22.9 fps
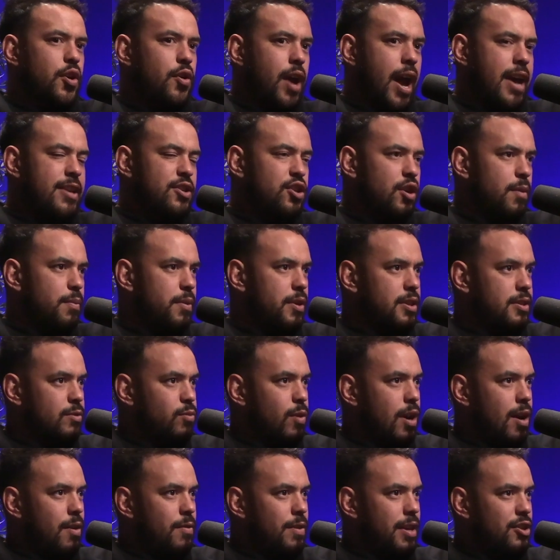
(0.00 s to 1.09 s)
ASOP as
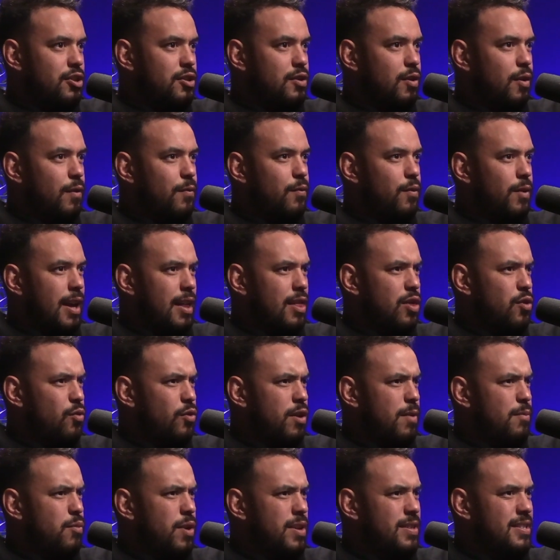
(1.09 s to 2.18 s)
well, they just sold for like
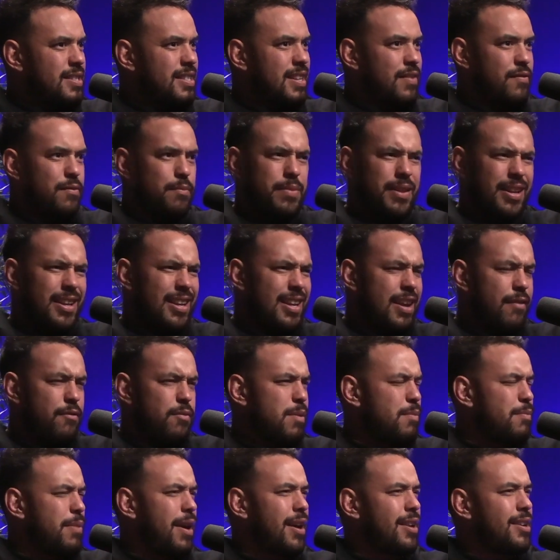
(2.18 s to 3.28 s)
3.7 billion. Have you been
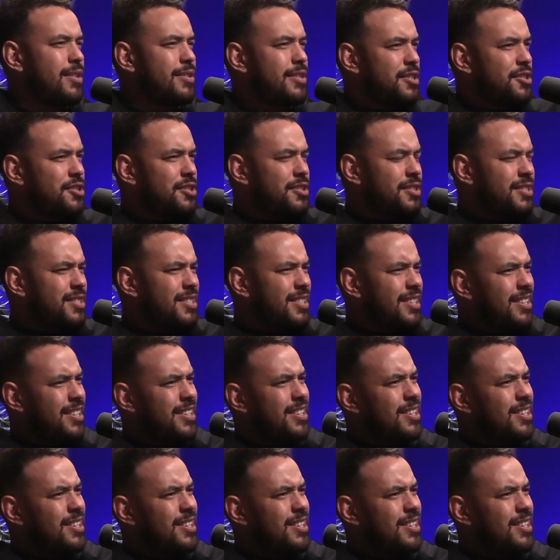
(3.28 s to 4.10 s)
paying attention to